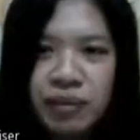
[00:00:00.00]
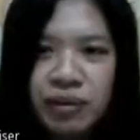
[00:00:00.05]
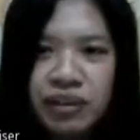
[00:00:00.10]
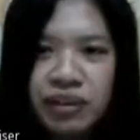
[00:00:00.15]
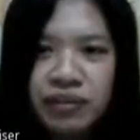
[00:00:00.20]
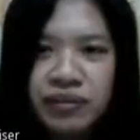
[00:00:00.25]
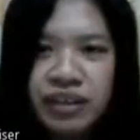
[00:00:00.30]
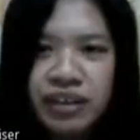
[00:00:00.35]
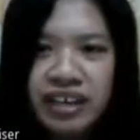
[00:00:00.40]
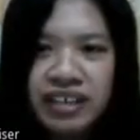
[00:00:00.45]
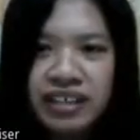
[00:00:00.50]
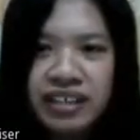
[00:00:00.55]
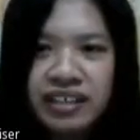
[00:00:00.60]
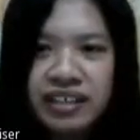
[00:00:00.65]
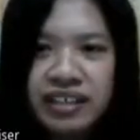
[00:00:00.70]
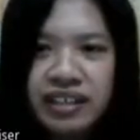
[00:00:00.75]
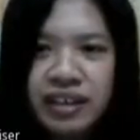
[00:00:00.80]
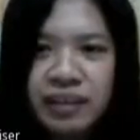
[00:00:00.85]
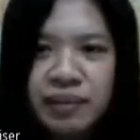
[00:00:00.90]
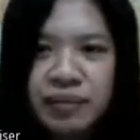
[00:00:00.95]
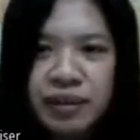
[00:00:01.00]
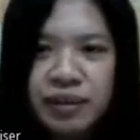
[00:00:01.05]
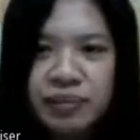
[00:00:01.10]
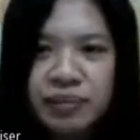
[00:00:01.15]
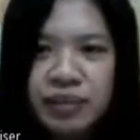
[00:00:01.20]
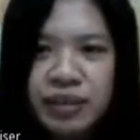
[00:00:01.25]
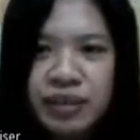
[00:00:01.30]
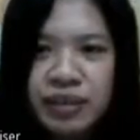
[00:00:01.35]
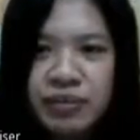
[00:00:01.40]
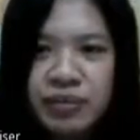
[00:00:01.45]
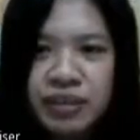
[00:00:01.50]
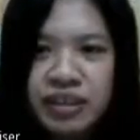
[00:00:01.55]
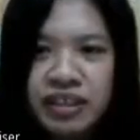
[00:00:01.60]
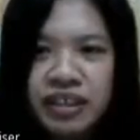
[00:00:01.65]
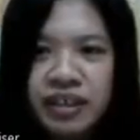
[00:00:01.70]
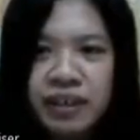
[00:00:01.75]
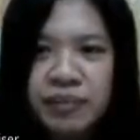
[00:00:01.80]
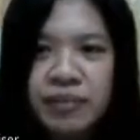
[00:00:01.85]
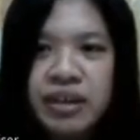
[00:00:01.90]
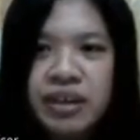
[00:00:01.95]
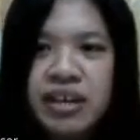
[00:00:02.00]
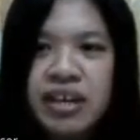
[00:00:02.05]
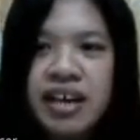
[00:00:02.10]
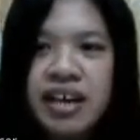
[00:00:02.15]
of guiding them and be with them